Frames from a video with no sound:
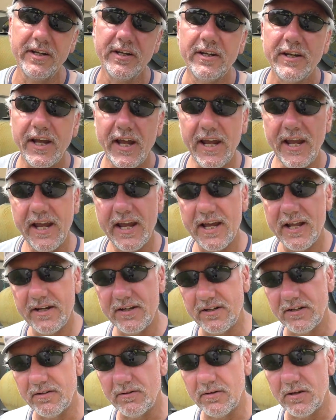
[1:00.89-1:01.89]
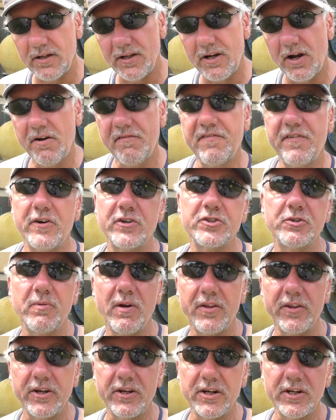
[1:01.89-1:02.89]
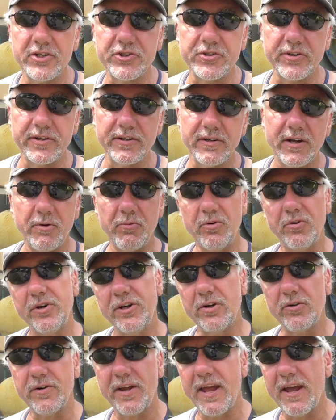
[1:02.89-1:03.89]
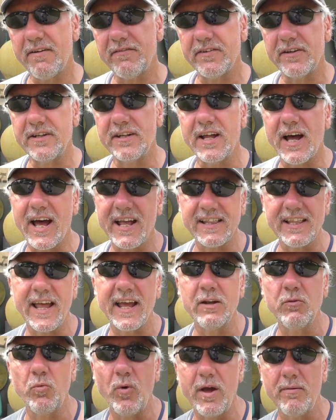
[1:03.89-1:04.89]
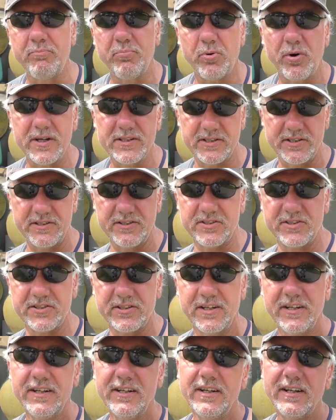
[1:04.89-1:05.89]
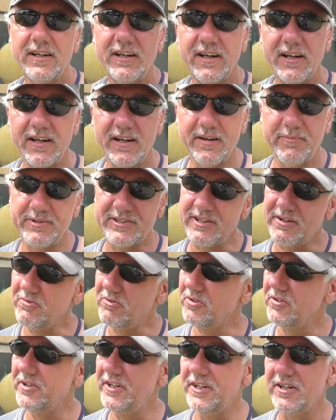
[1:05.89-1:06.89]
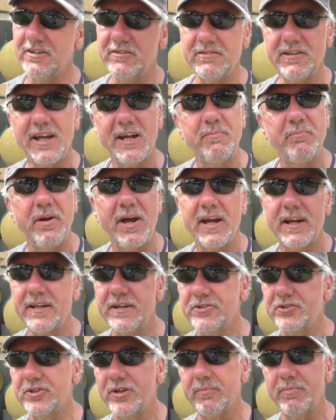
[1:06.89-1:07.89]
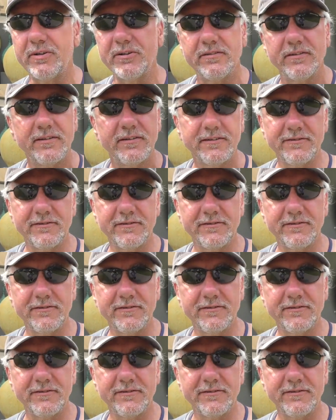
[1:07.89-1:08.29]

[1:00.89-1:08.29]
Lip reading: and at art fairs around the country. I really don't have an online web presence because I really don't like packing and shipping.